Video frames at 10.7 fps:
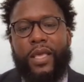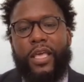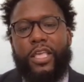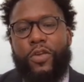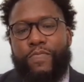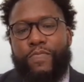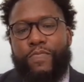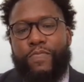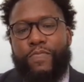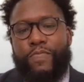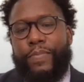you
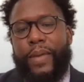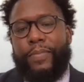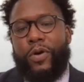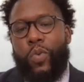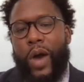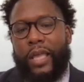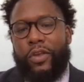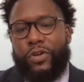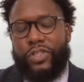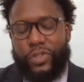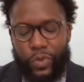must remember why your
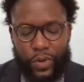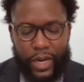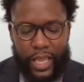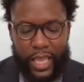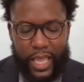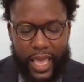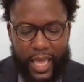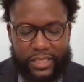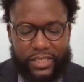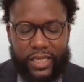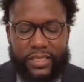story
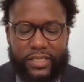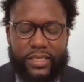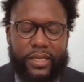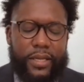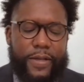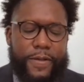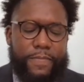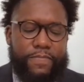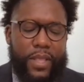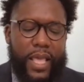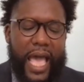exists.
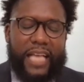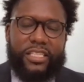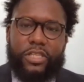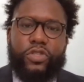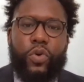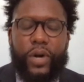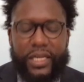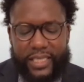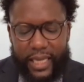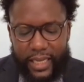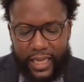As a
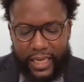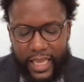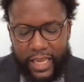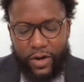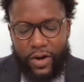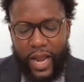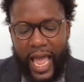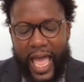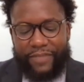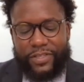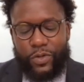storytelling leader, I
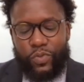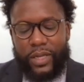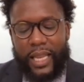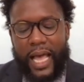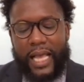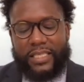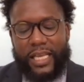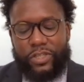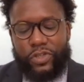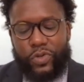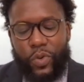have to realize that
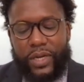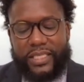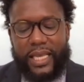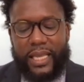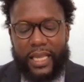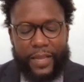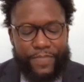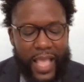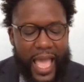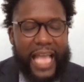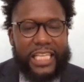storytelling,
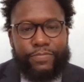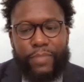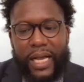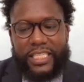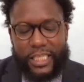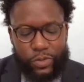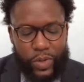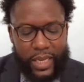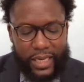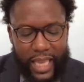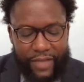as much as we
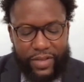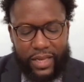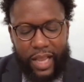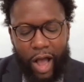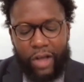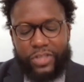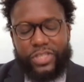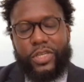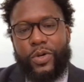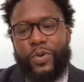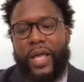love it,
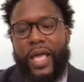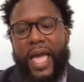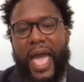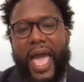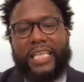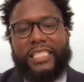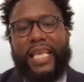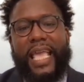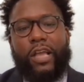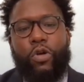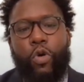also has to
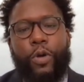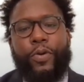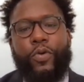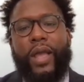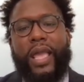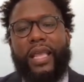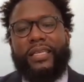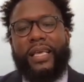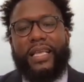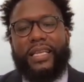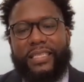incorporate
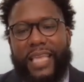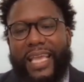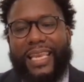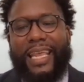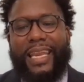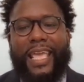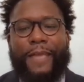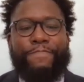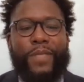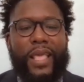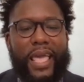dignity
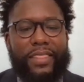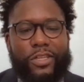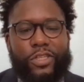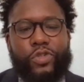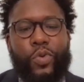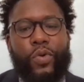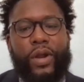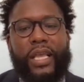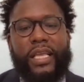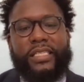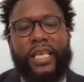in the
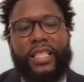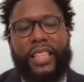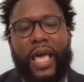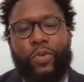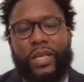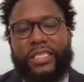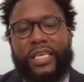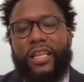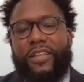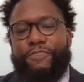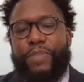stories that we
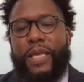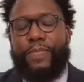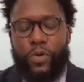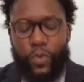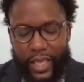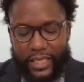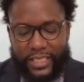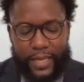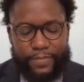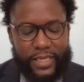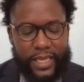tell of people we
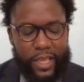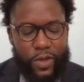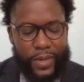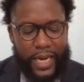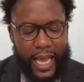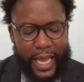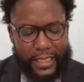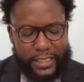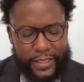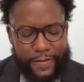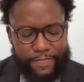attempt to
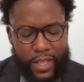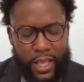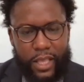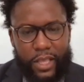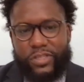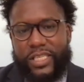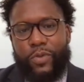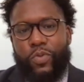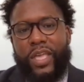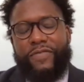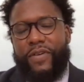humanize. You see,
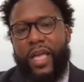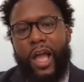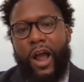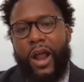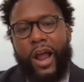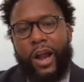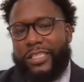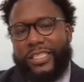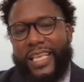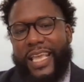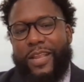we've
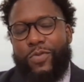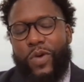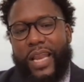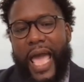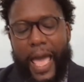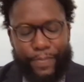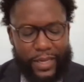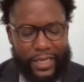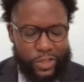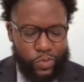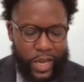seen what
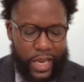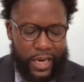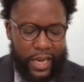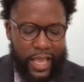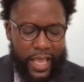happens when